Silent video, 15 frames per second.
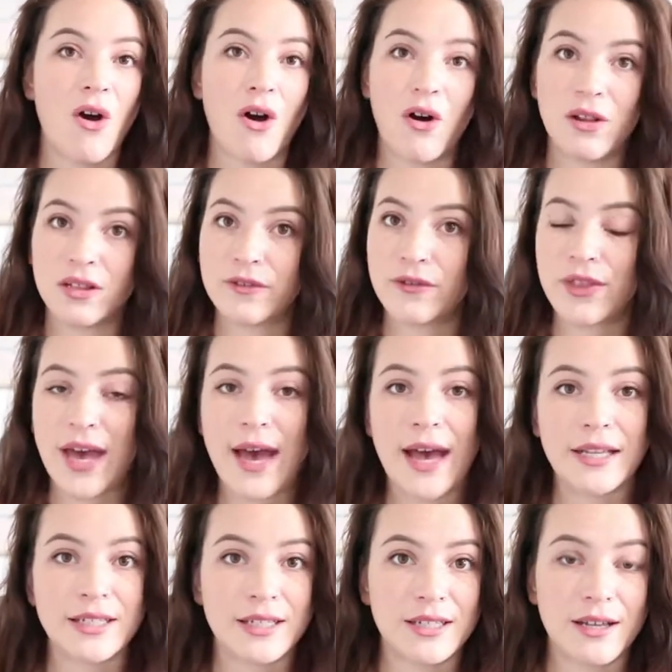all of
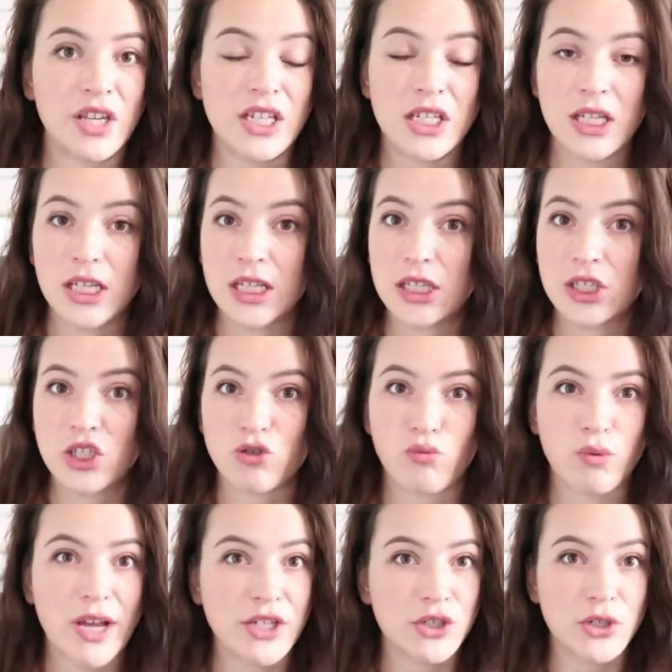that vintage
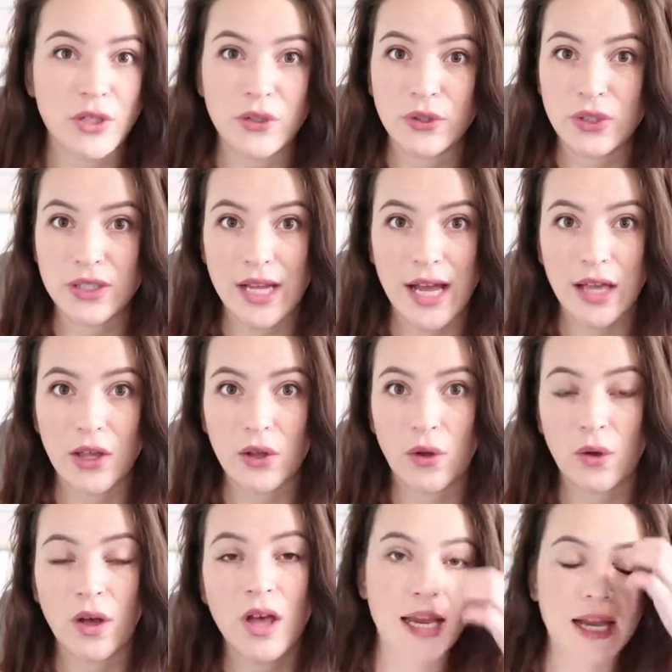retro
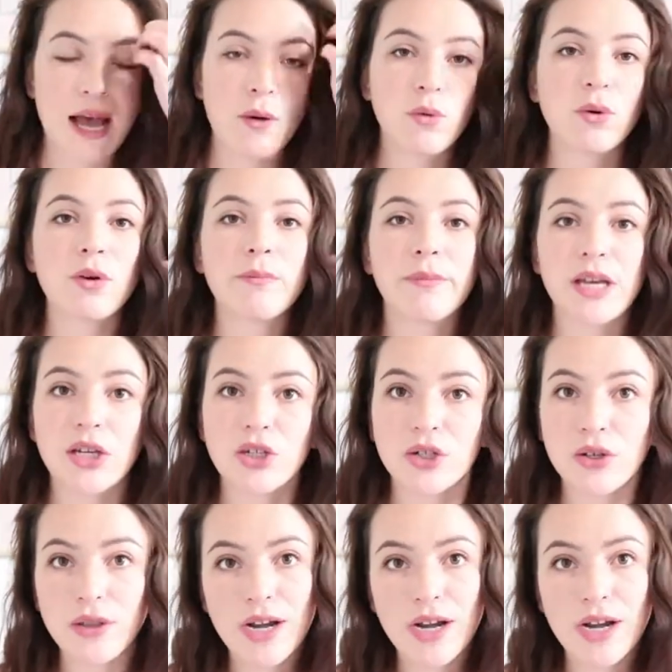style and I will make sure